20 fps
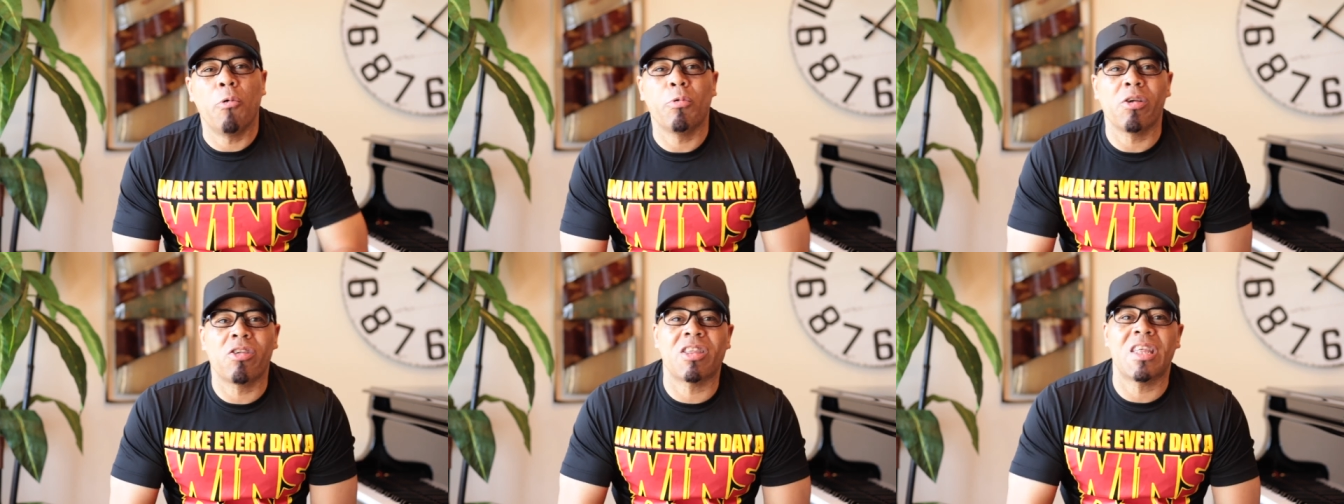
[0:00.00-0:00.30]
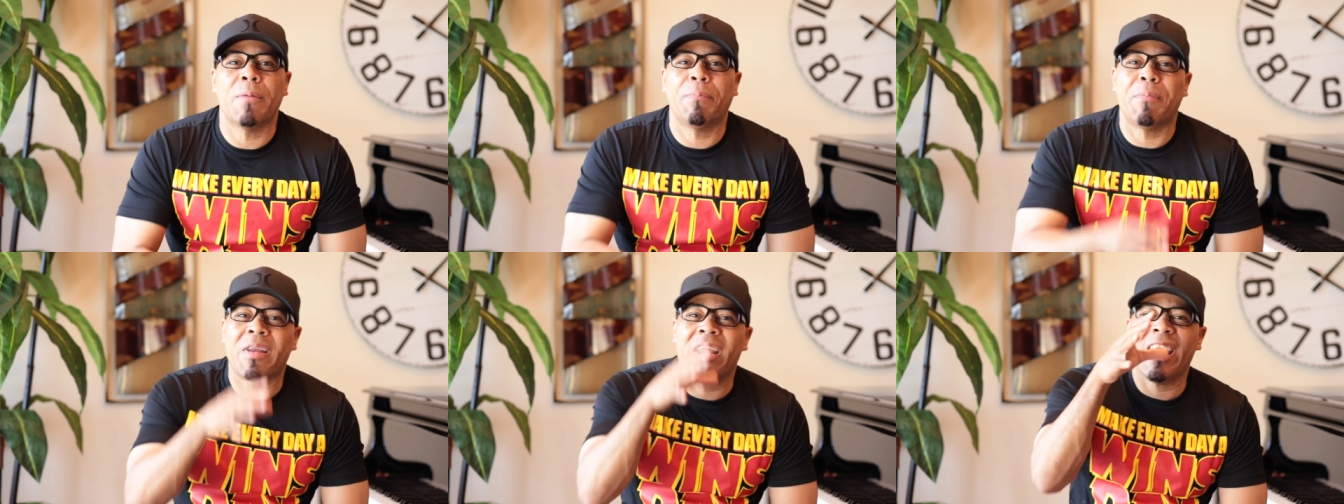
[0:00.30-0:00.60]

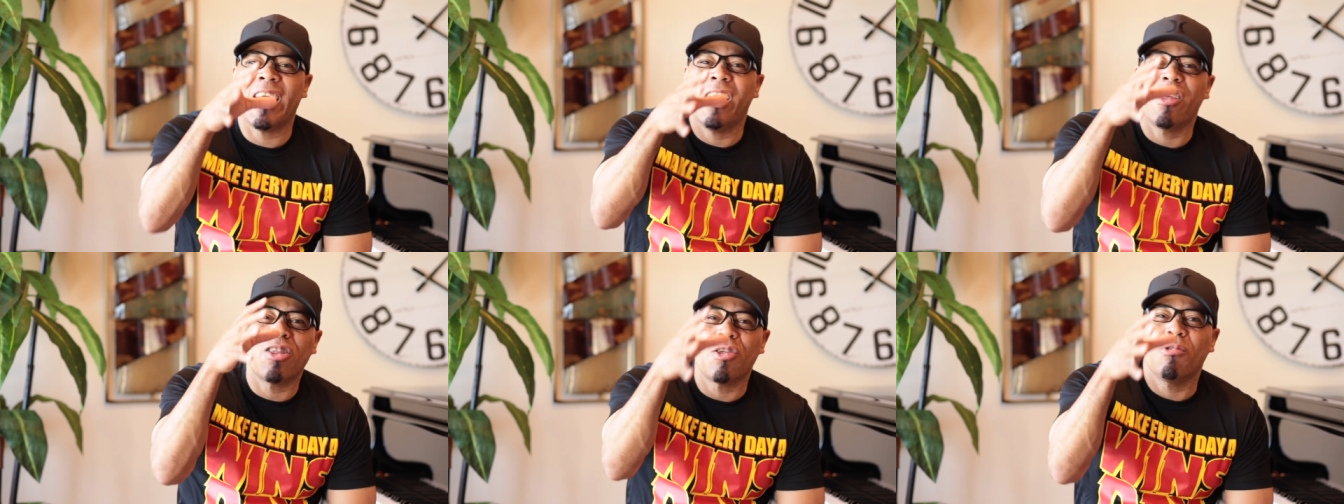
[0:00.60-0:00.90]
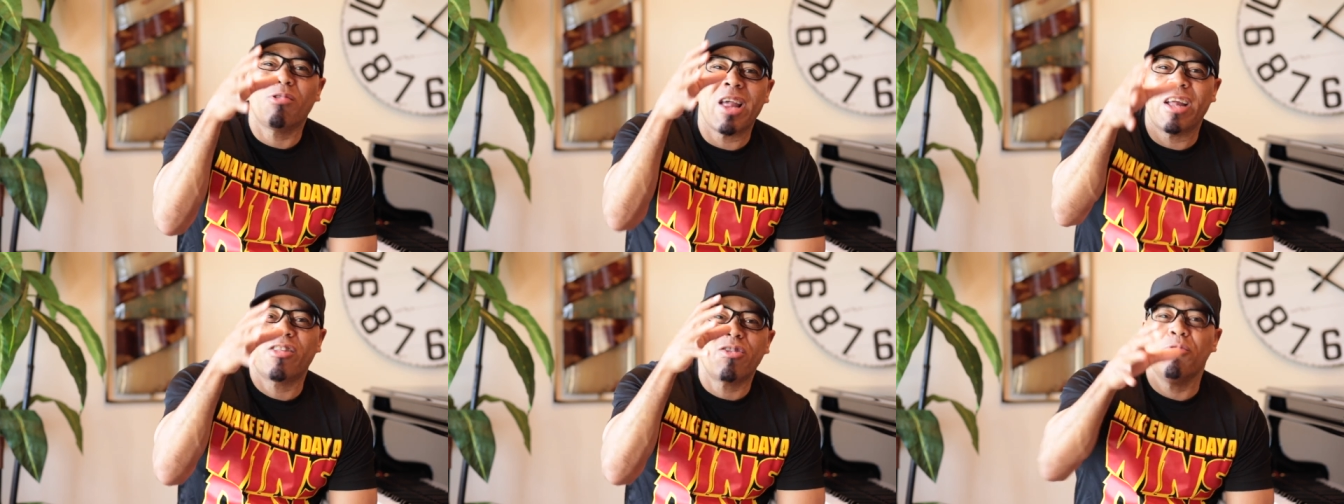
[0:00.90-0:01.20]
ownership of the
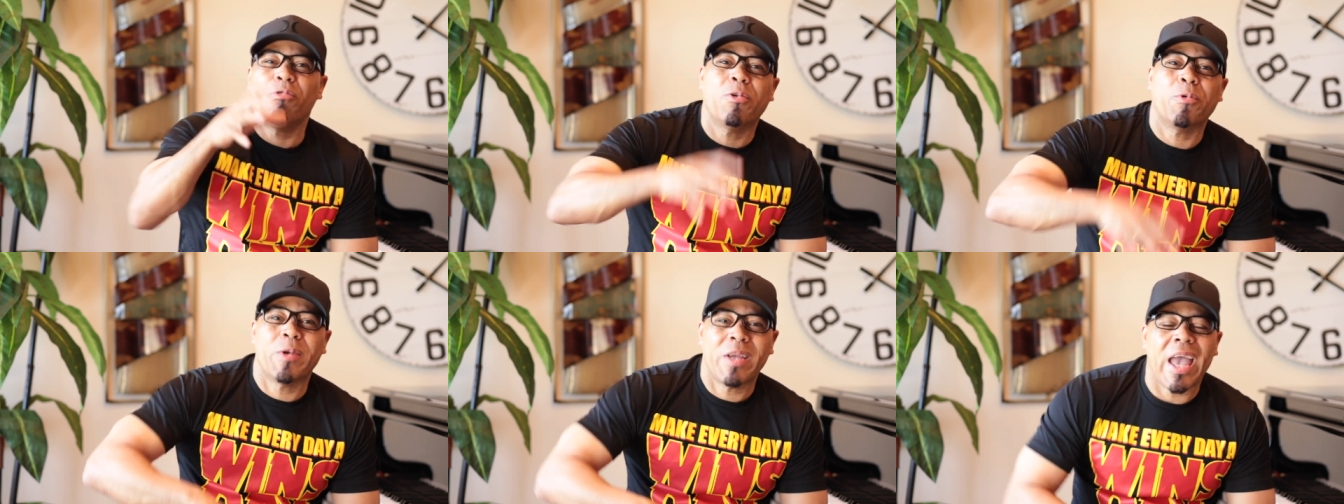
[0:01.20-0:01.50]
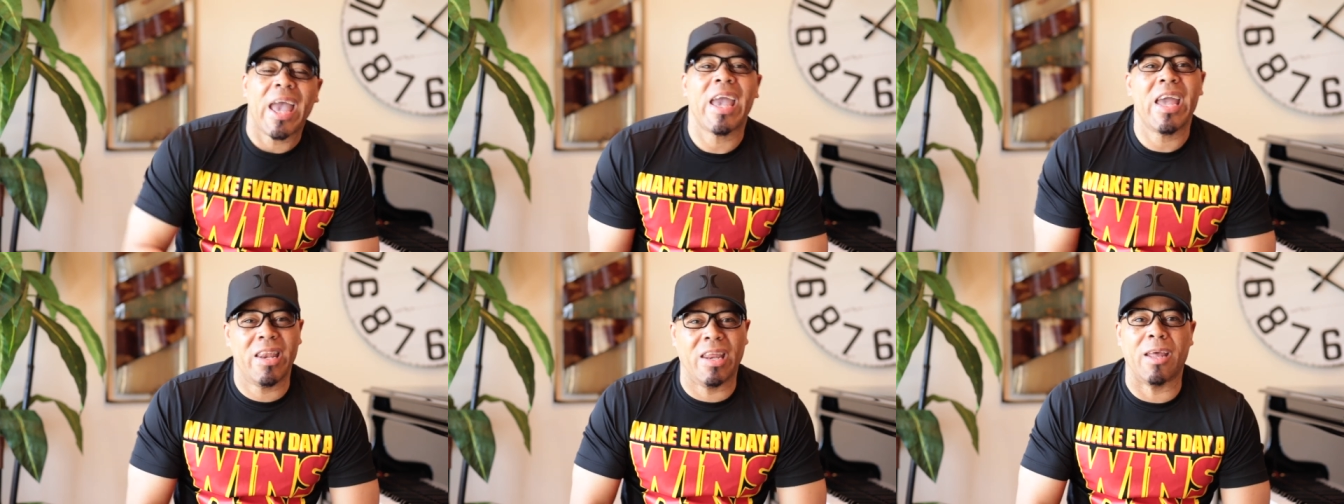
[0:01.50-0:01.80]
issues that you
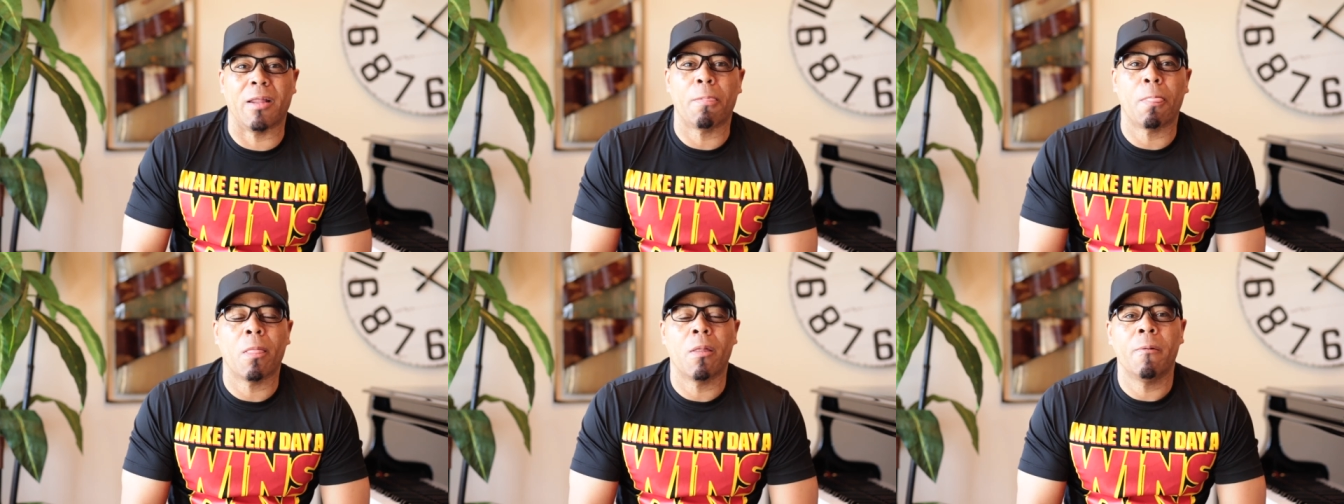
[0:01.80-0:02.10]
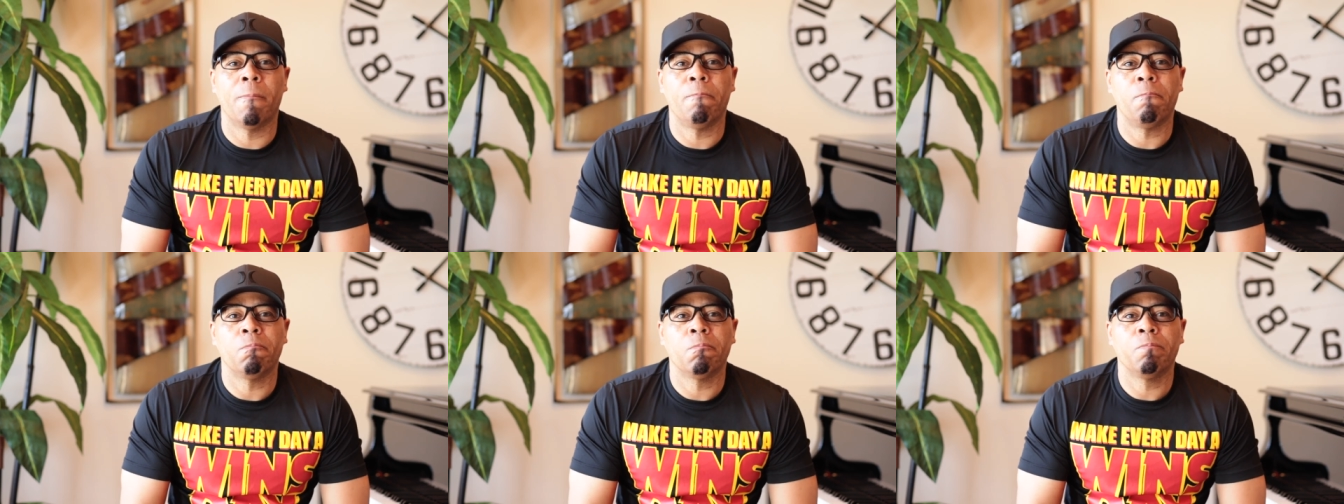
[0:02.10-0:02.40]

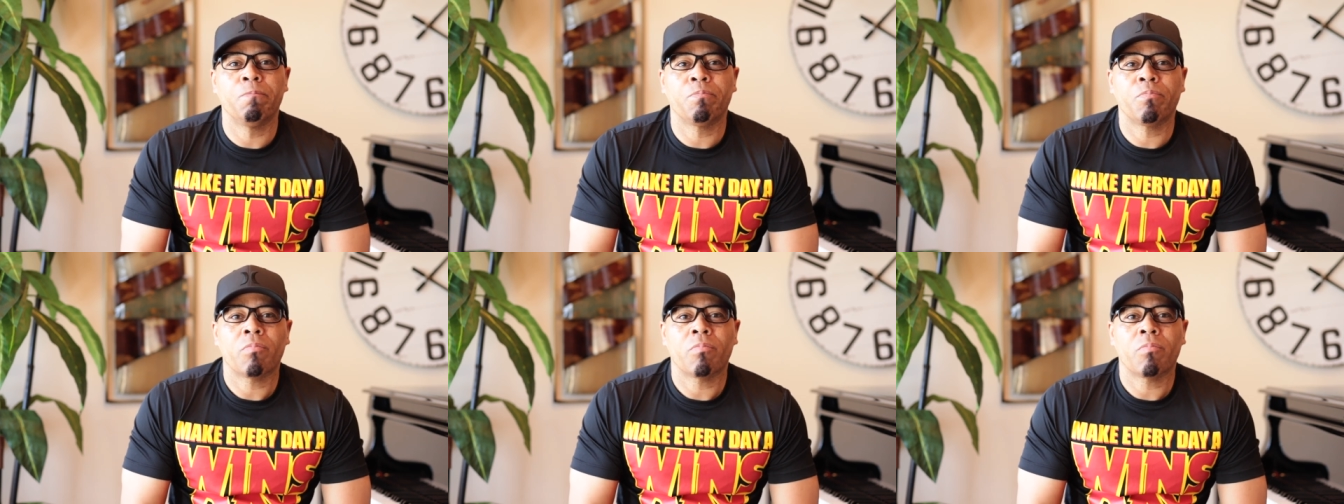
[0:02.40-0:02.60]
created.